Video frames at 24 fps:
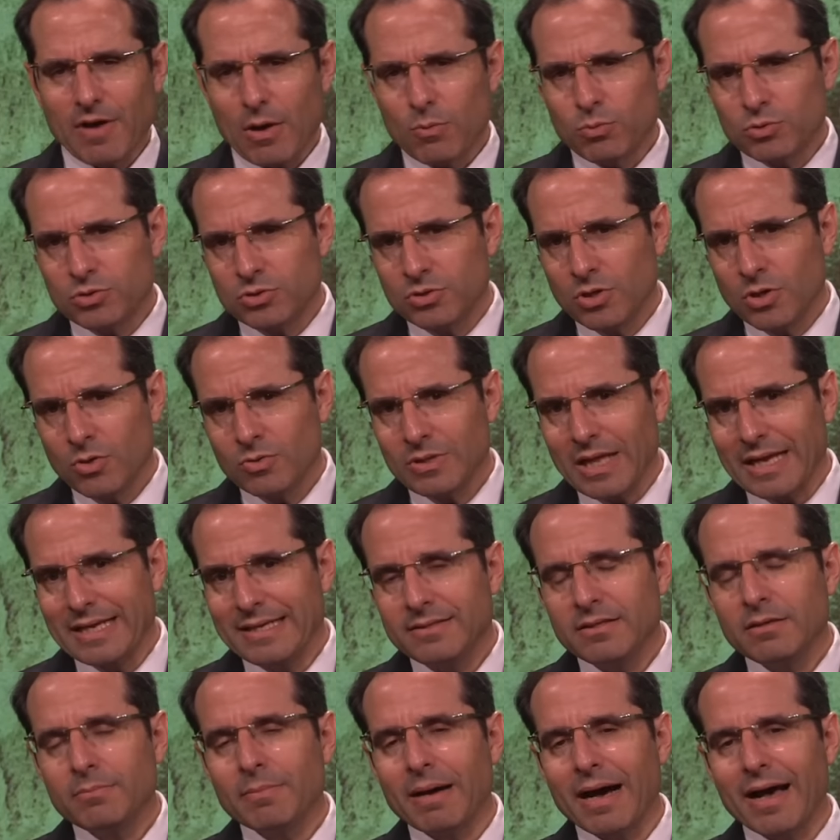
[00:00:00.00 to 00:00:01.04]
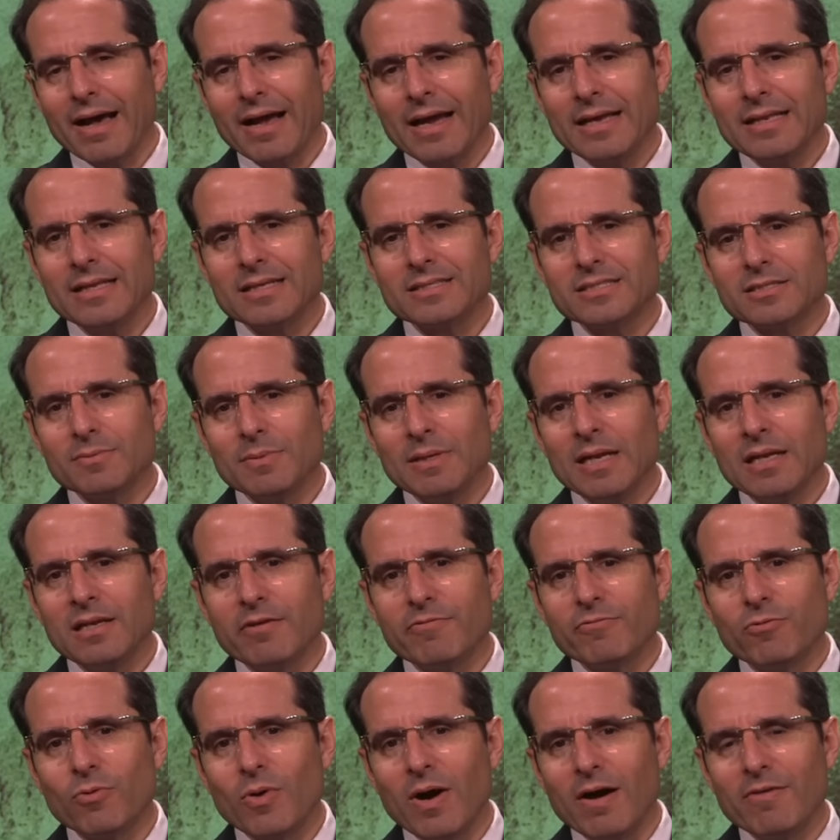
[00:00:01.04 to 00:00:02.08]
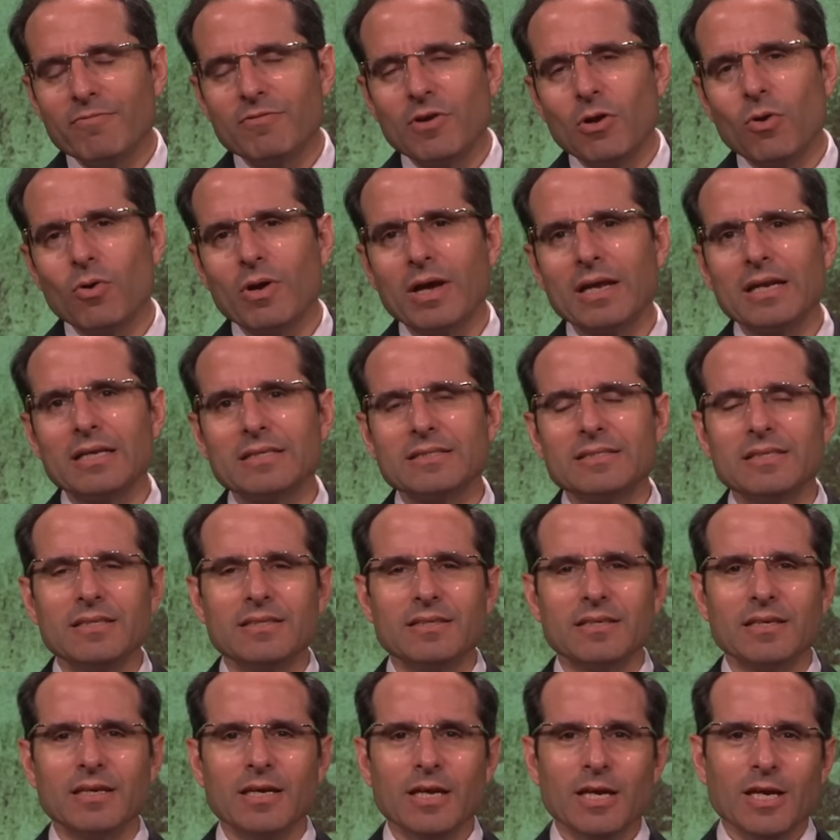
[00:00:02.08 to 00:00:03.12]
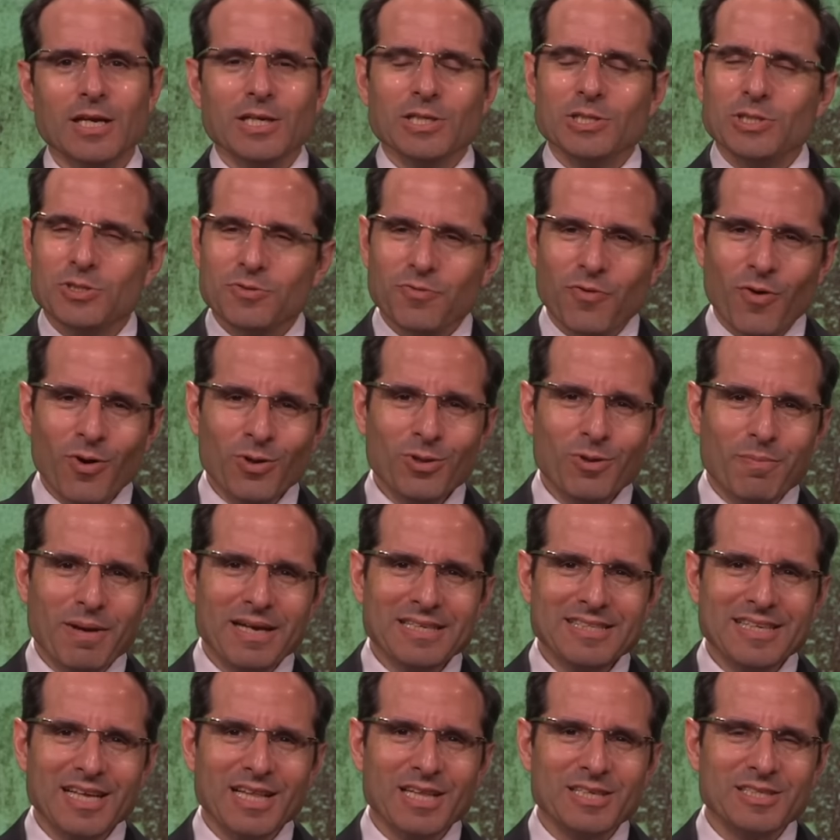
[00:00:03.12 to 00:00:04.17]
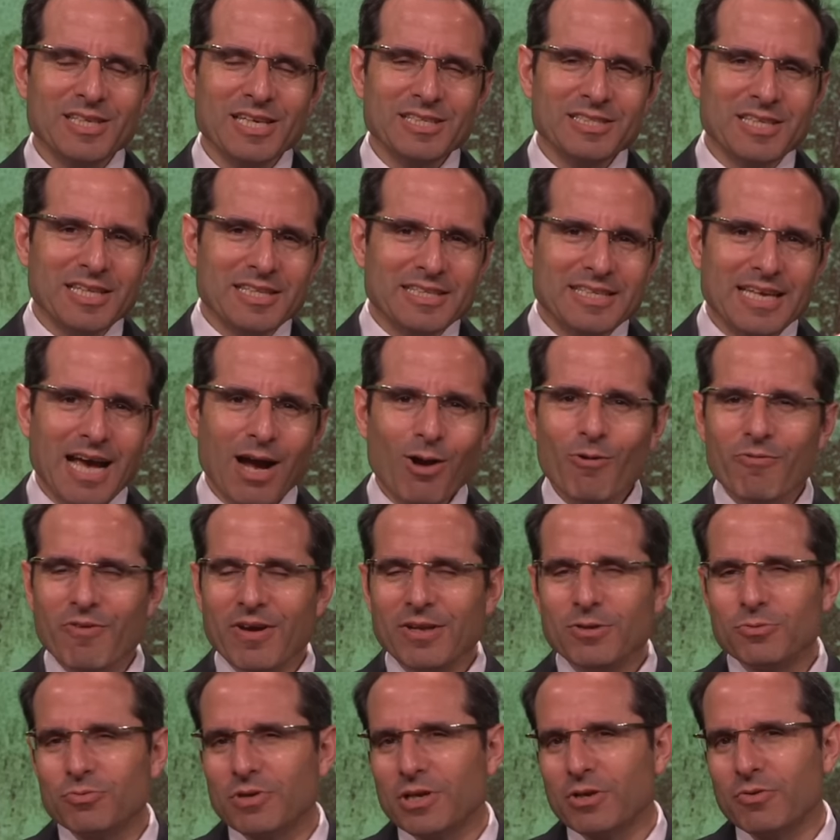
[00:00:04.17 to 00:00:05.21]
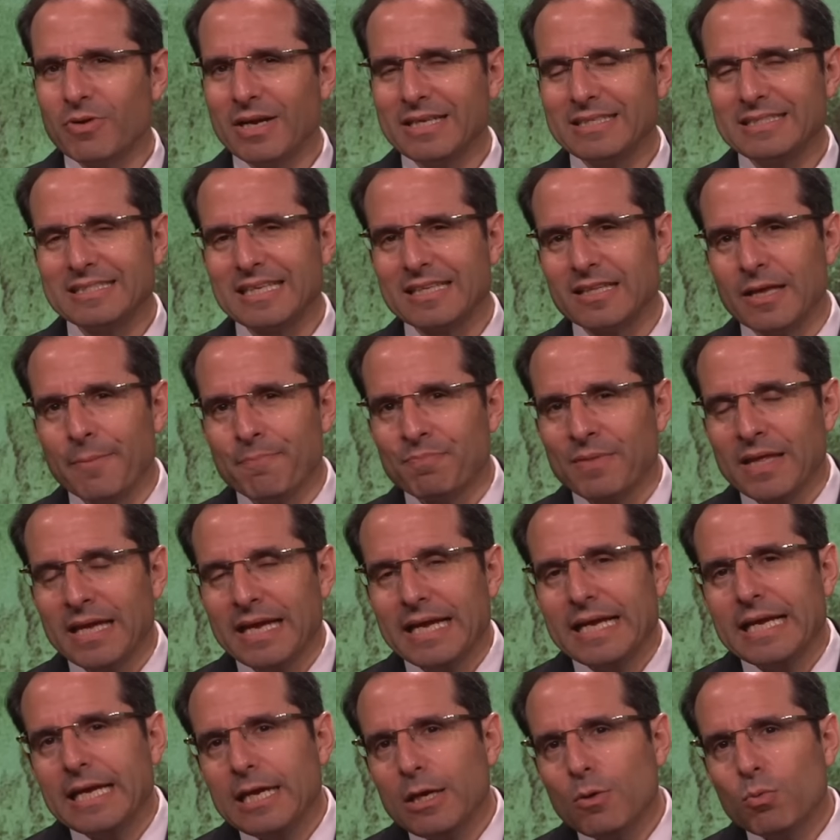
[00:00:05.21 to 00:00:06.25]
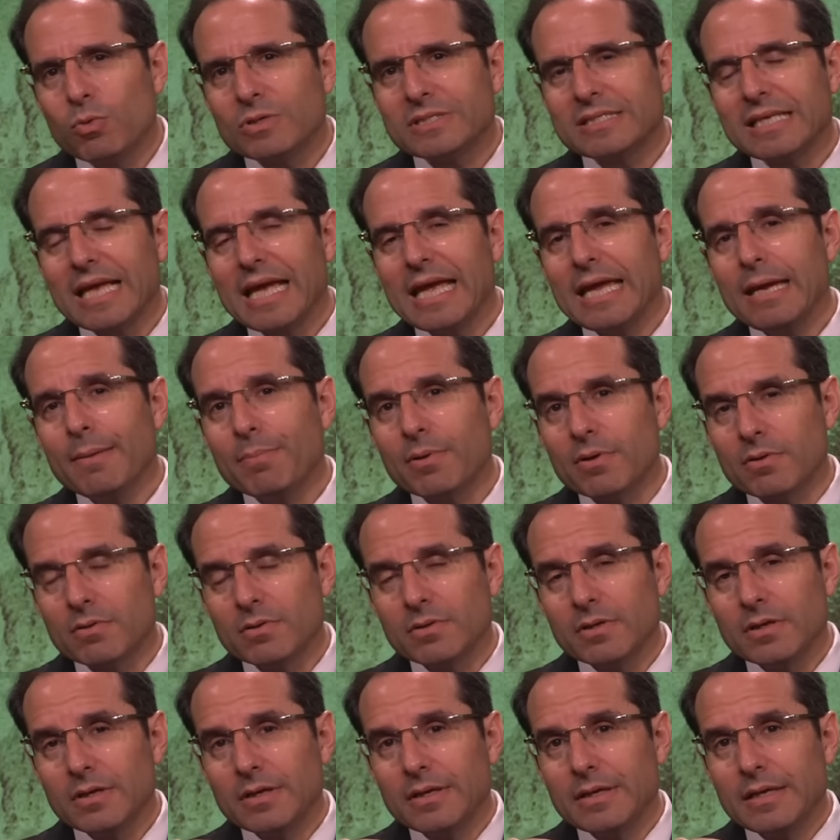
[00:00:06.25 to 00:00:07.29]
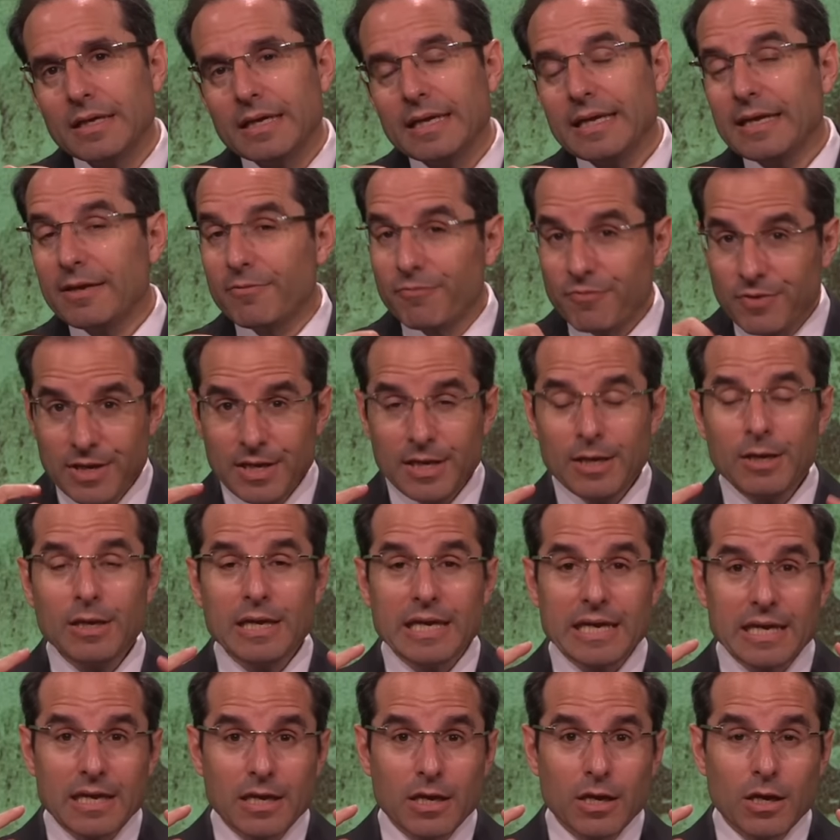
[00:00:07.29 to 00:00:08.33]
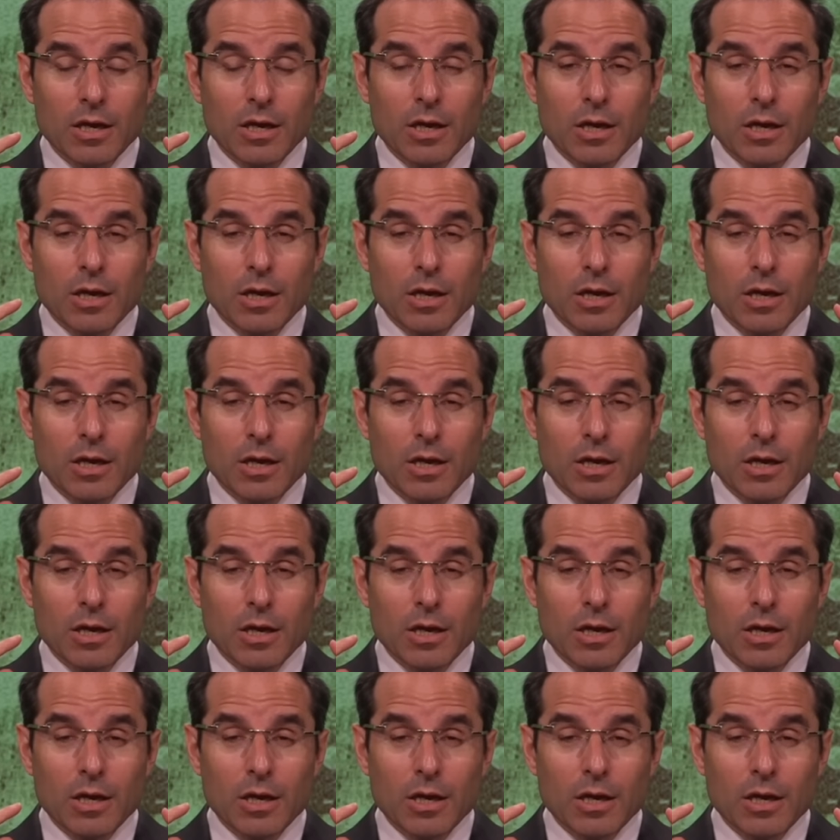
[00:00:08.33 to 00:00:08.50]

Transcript: if I would known, hayiti machin atzmi lenevuah ve'lo ken asiti." Sforno basically says that Yaakov had regrets that he was able, if he